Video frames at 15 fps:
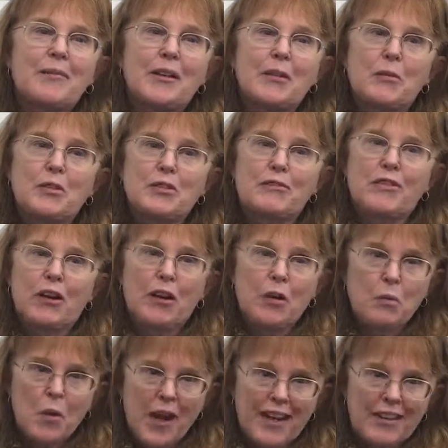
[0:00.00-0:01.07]
It was a very
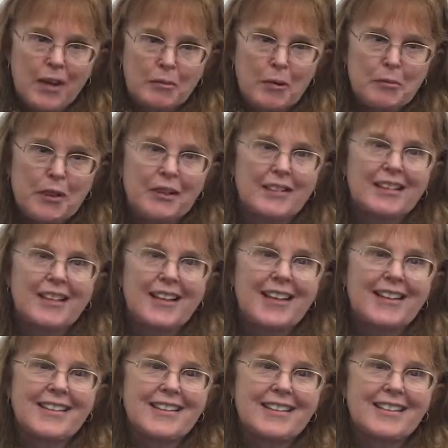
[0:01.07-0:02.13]
white, upper middle
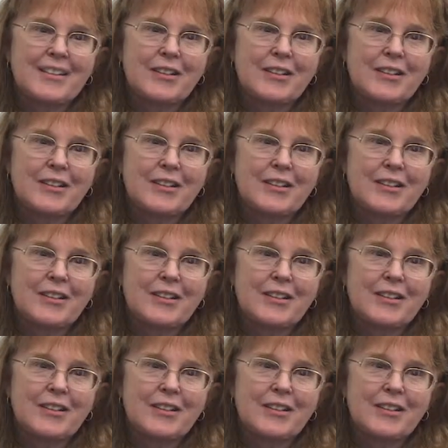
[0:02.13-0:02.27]
class